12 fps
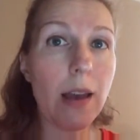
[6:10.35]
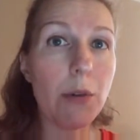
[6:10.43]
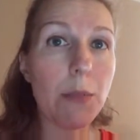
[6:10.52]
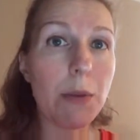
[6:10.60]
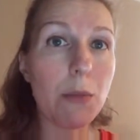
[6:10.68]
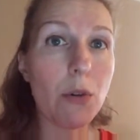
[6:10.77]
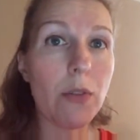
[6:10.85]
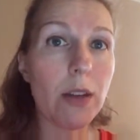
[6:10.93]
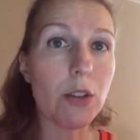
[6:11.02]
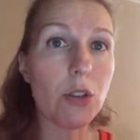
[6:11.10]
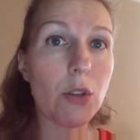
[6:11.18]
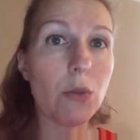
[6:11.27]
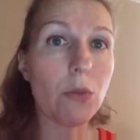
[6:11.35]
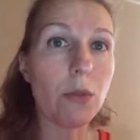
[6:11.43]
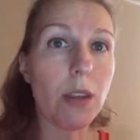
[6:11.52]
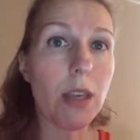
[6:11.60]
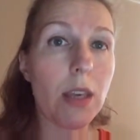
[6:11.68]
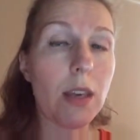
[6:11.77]
I would be moving to
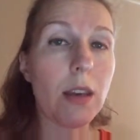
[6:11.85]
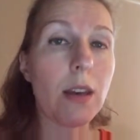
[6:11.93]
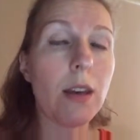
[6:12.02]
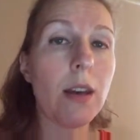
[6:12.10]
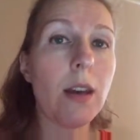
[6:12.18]
the